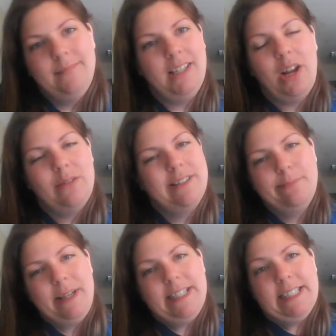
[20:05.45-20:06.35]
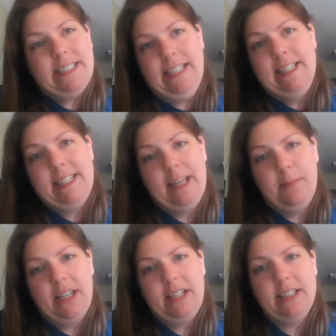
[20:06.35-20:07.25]
It's basically the same
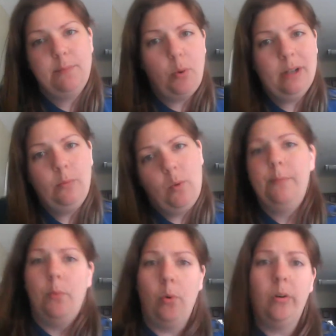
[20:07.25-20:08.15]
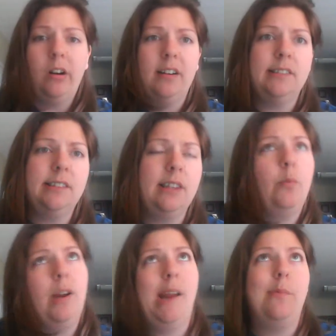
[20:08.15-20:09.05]
thing. It's zero point 0.1 more than
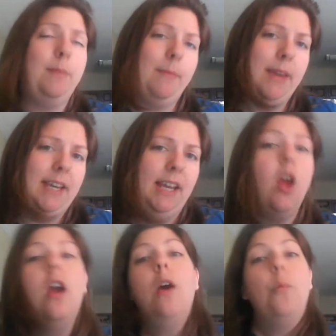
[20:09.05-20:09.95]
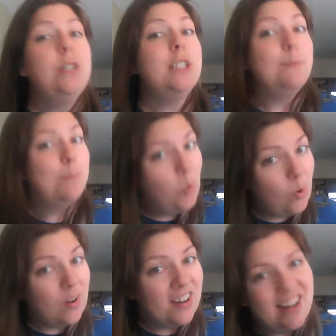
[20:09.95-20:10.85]
what I would be making, which is
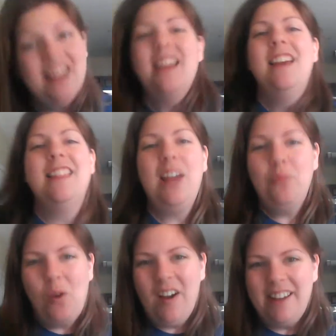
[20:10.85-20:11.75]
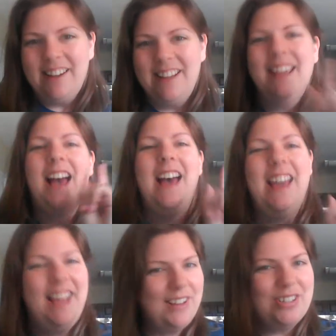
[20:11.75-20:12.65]
more than one.
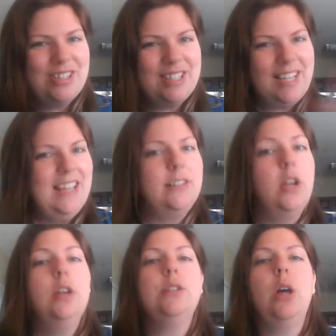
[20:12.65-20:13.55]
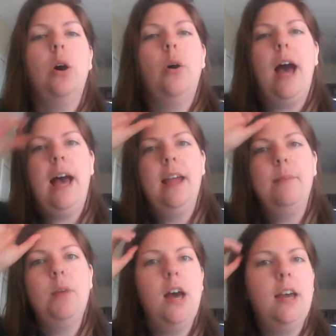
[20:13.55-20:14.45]
I understand. So I'm
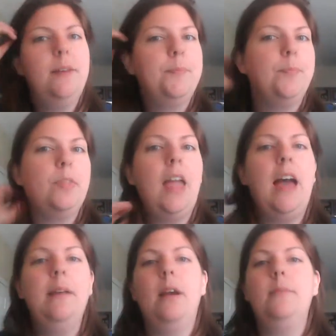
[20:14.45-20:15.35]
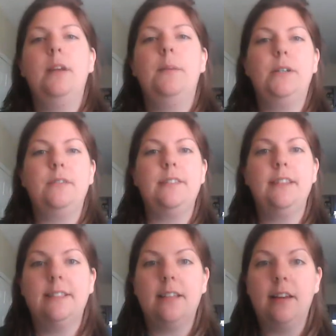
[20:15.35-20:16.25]
not a person
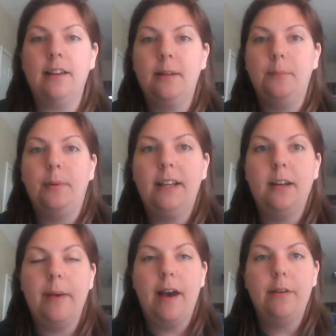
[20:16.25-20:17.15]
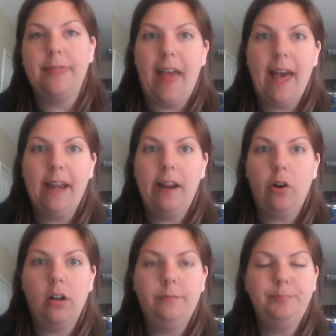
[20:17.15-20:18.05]
that's going to complain about that at
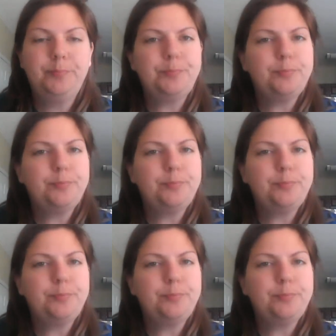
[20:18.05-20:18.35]
all.